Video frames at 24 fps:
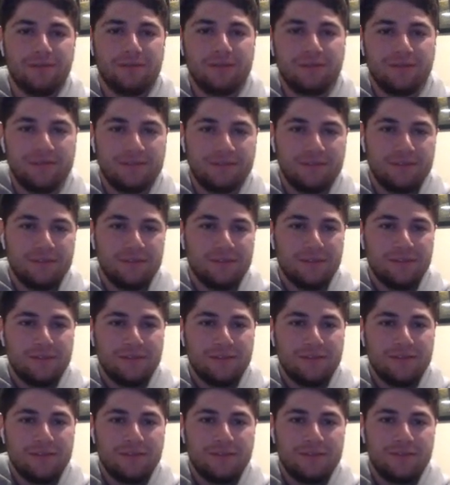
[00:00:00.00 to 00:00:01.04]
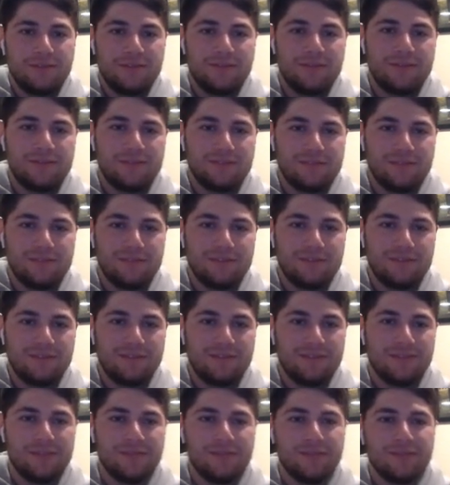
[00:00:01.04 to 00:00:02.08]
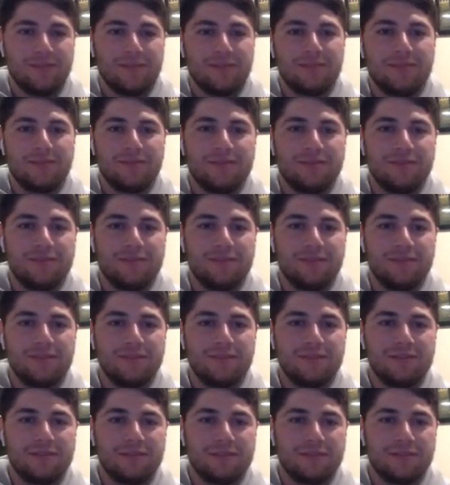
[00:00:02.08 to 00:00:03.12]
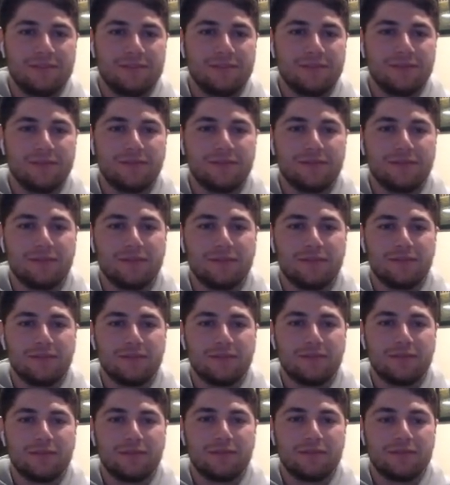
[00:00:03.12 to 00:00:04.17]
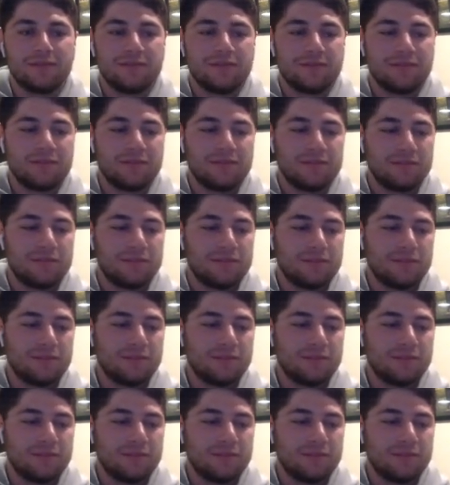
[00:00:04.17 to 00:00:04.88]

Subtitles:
The person shown says nothing.